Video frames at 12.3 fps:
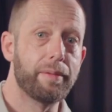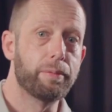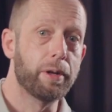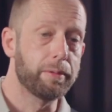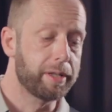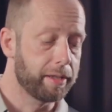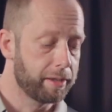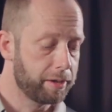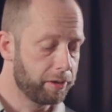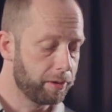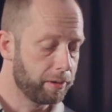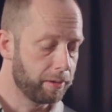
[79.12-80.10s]
what we're going to
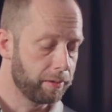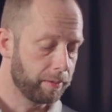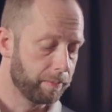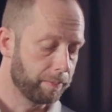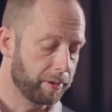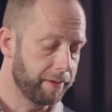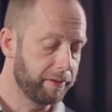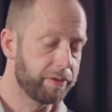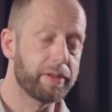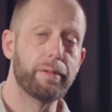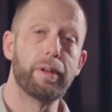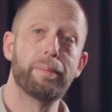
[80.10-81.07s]
do,
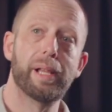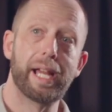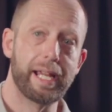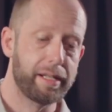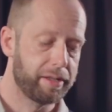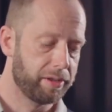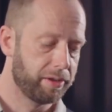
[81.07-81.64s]
previously we played